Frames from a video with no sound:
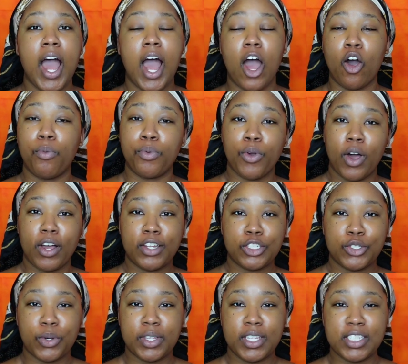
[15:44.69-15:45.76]
I hope you all
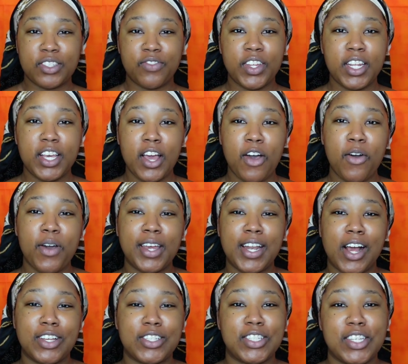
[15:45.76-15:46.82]
enjoyed this video, and
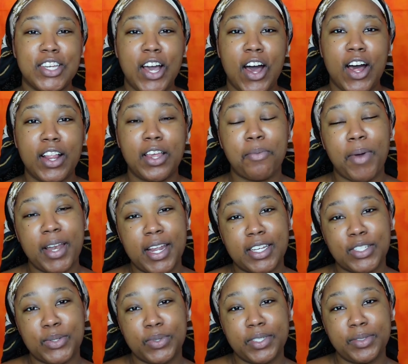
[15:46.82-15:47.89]
I'll see y'all in my
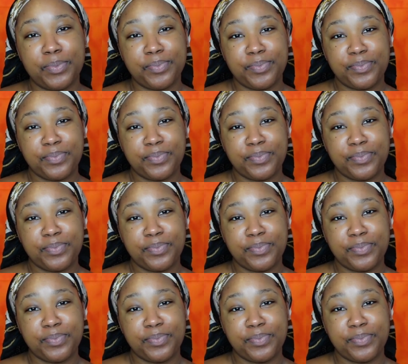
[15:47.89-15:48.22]
next one.